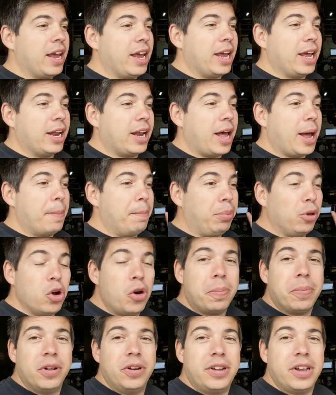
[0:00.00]
It uh,
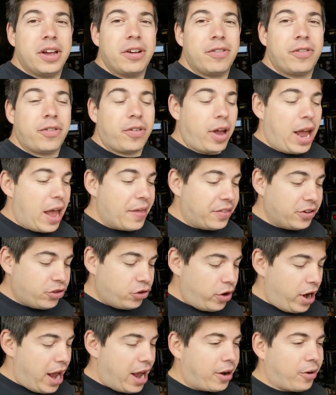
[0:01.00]
blew up the diff at the
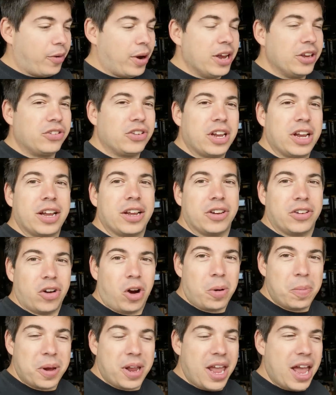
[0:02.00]
track racing
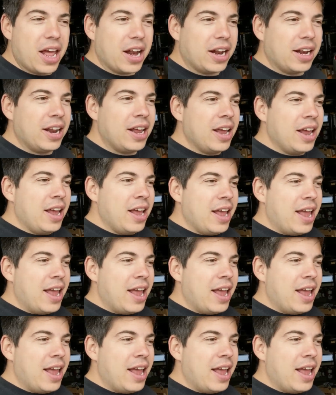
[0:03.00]
Guitarmageddon,